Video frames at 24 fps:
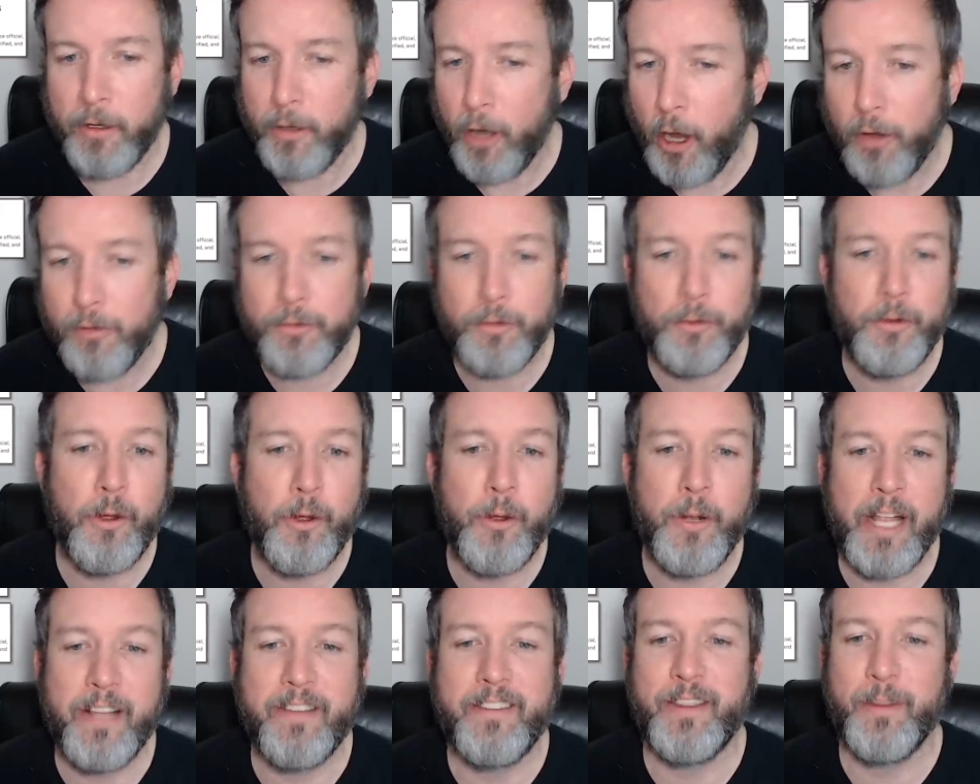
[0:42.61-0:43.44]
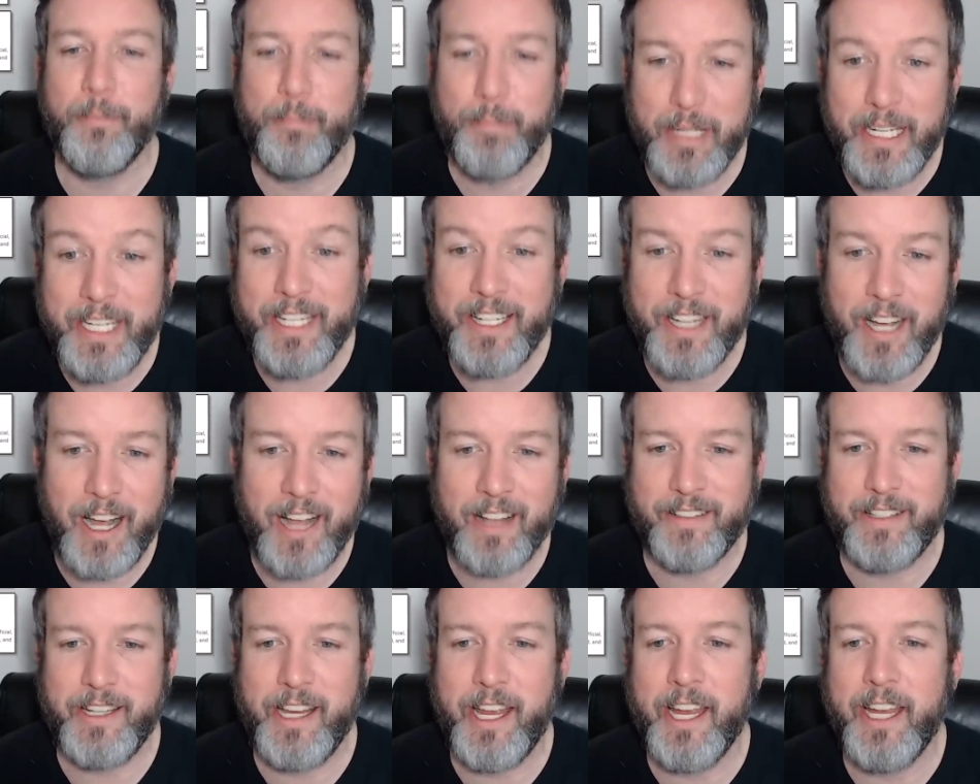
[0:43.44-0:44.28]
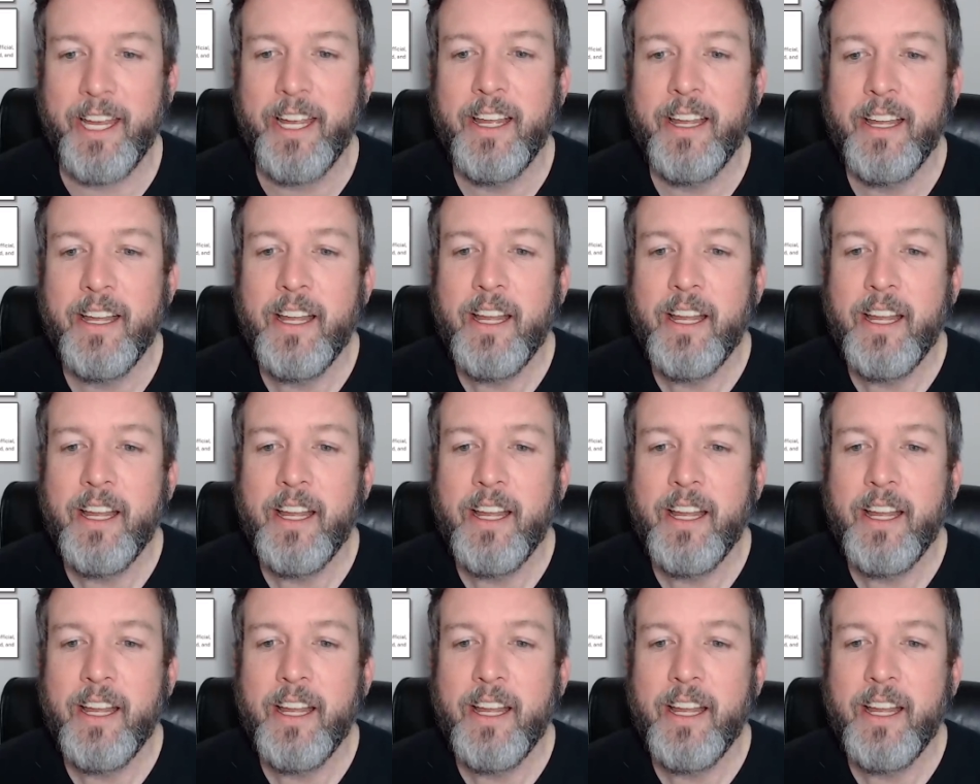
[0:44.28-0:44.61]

also known as the P dossier,